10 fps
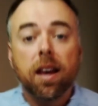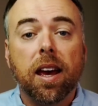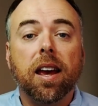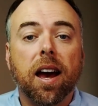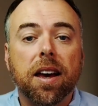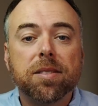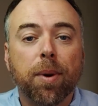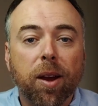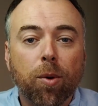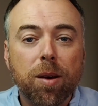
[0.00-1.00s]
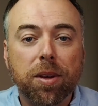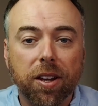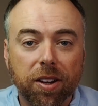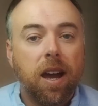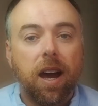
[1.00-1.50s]
Hey guys, Mike Webb
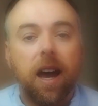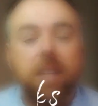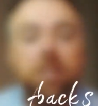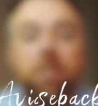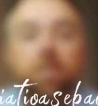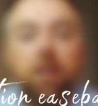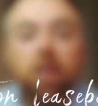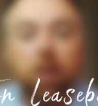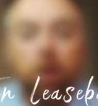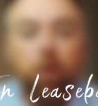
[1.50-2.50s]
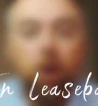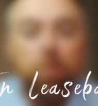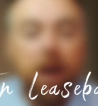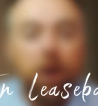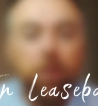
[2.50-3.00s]
here. I did a video
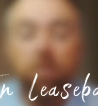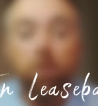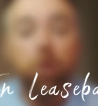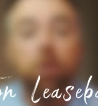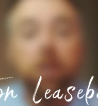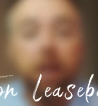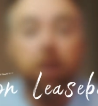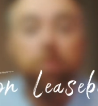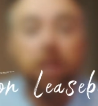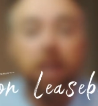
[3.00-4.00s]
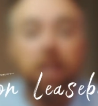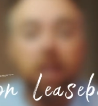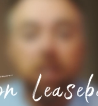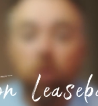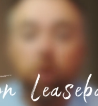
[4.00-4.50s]
about if you own an airplane
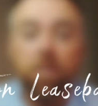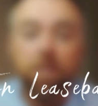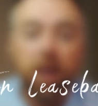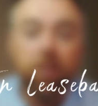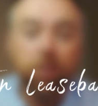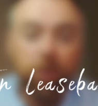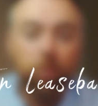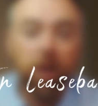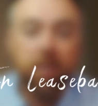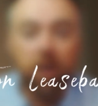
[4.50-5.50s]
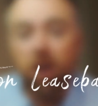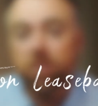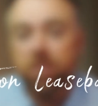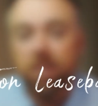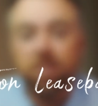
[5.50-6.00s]
and you want to find a good way to
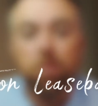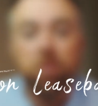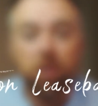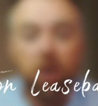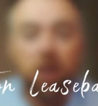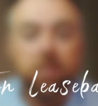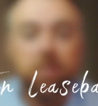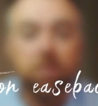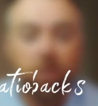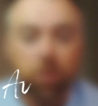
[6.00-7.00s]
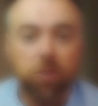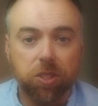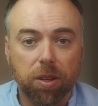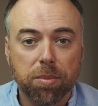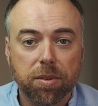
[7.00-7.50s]
offset some of the costs of
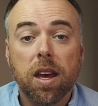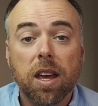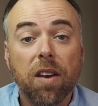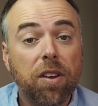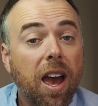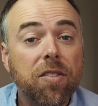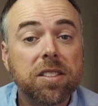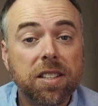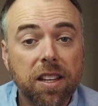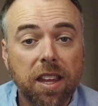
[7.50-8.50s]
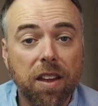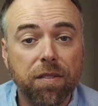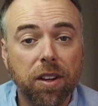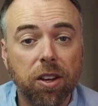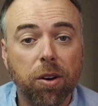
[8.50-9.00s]
ownership. If you haven't seen that
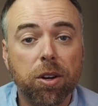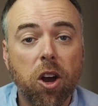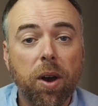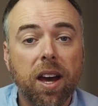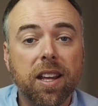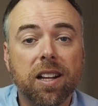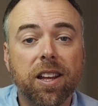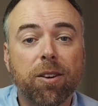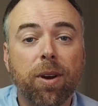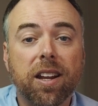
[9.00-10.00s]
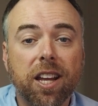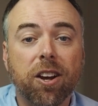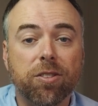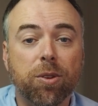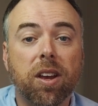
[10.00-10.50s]
video, go ahead and click right here
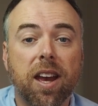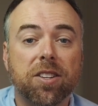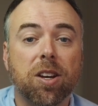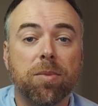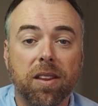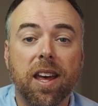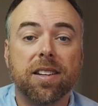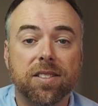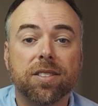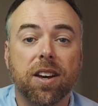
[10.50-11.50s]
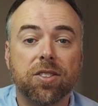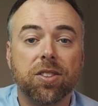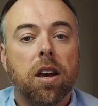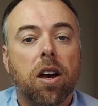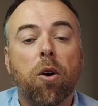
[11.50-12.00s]
and you can catch up on that discussion.
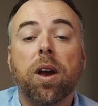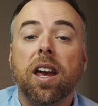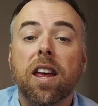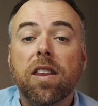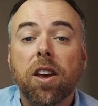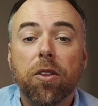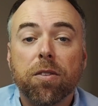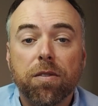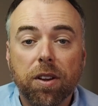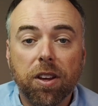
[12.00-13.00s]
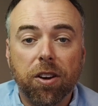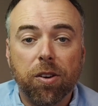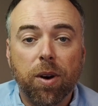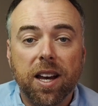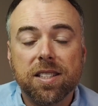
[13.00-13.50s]
Okay, in the other
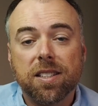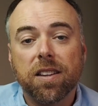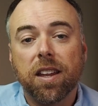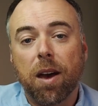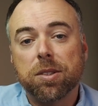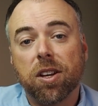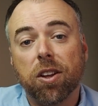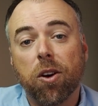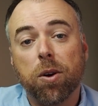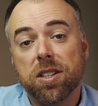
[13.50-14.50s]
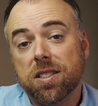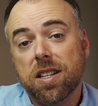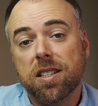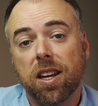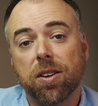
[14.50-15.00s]
video, I said that I was going to go into
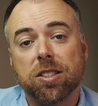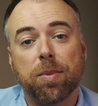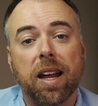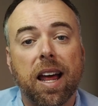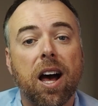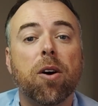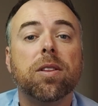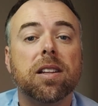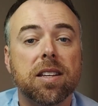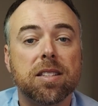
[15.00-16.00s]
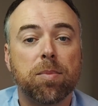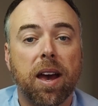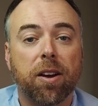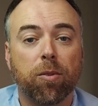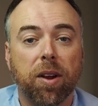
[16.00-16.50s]
details about how the
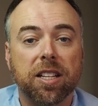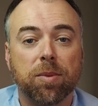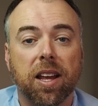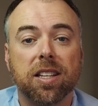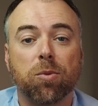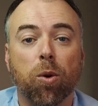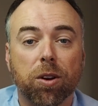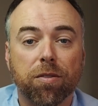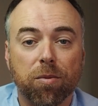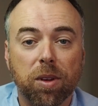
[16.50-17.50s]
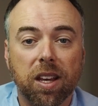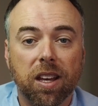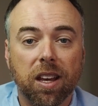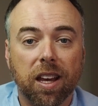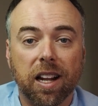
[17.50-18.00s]
leaseback arrangement has worked for
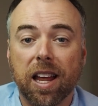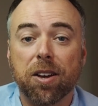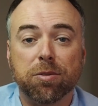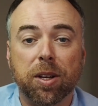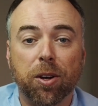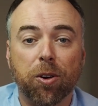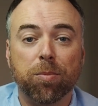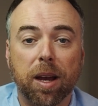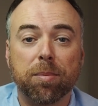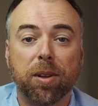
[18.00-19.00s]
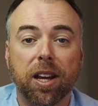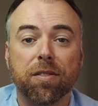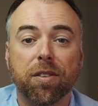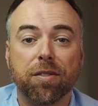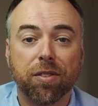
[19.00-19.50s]
me and allows me to own my plane
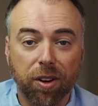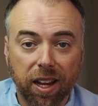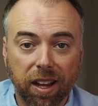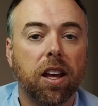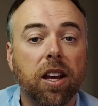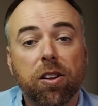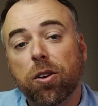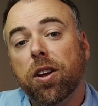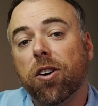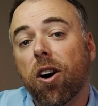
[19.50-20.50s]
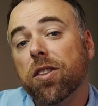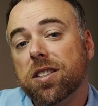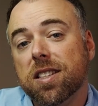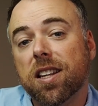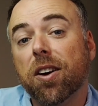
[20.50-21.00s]
for free, including all the
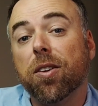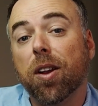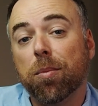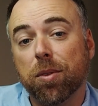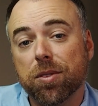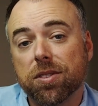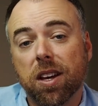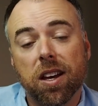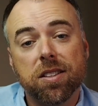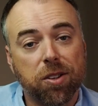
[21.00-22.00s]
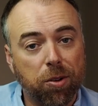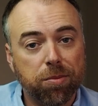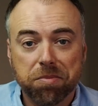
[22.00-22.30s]
detailed numbers. So,